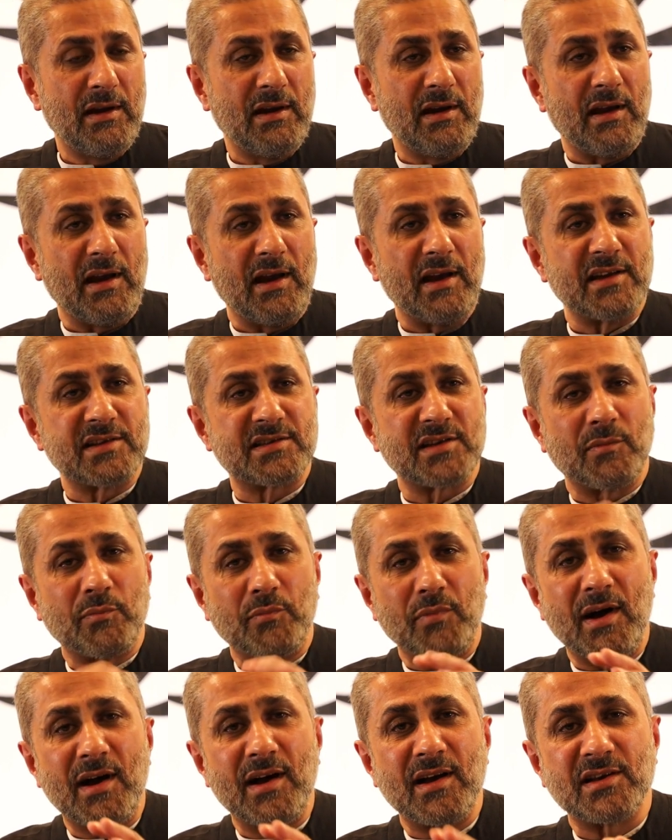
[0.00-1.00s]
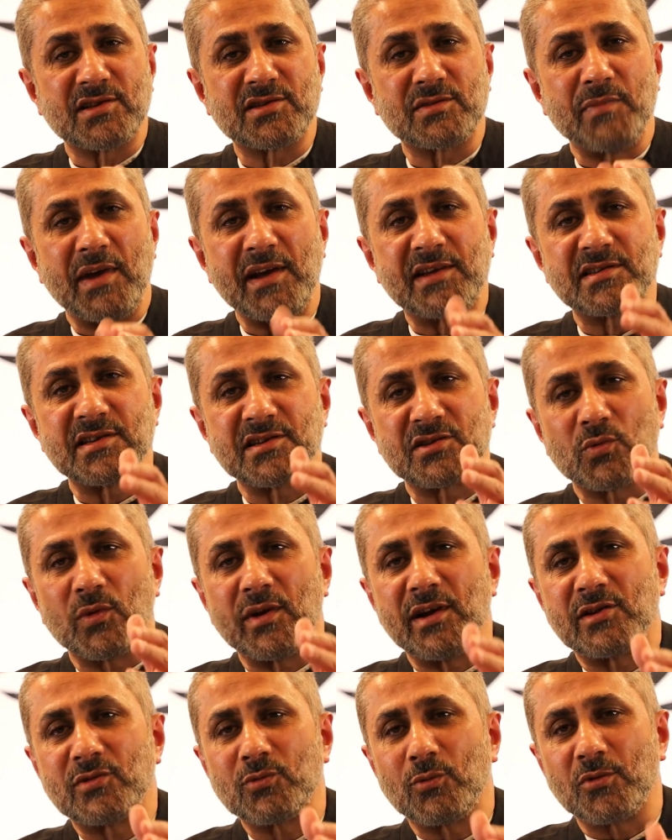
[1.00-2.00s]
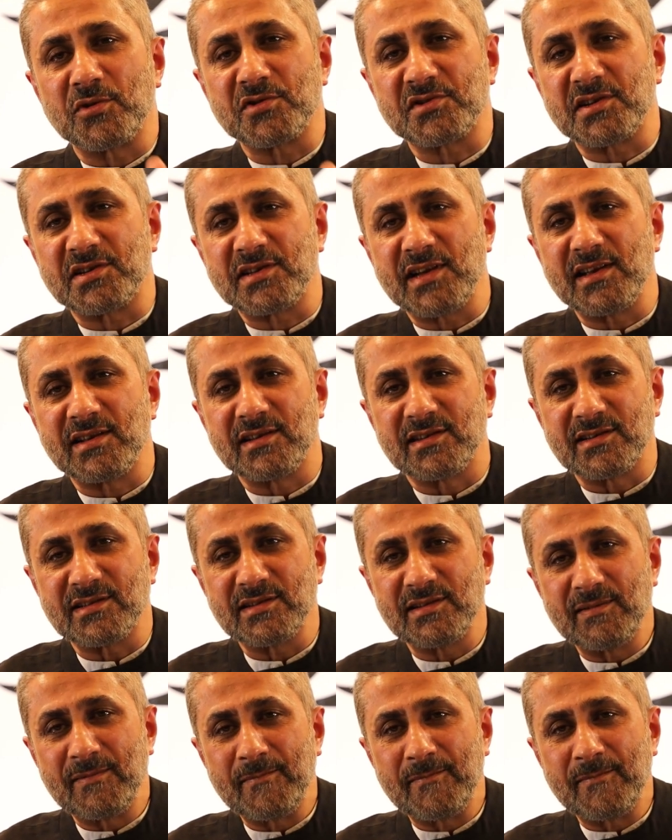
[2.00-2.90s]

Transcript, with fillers: As Abbas makes his way towards the tent,